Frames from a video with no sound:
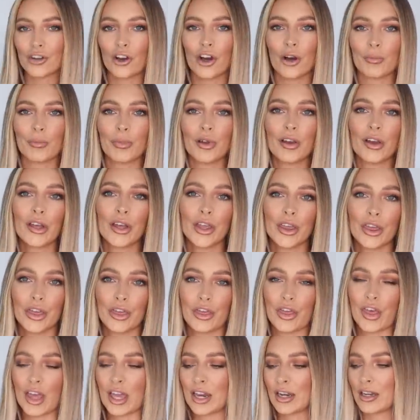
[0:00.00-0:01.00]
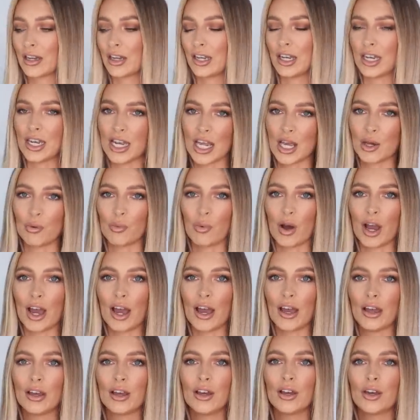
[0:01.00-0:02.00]
up, thin
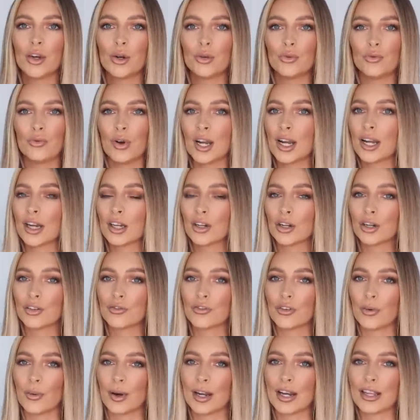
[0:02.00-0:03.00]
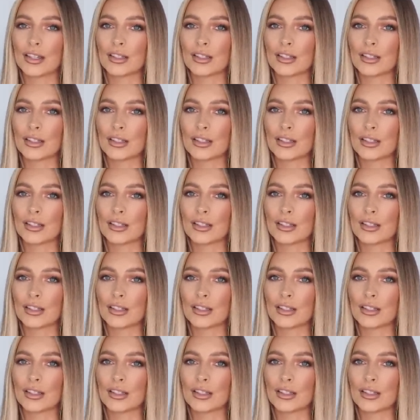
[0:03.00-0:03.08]
knitwear. Really good for when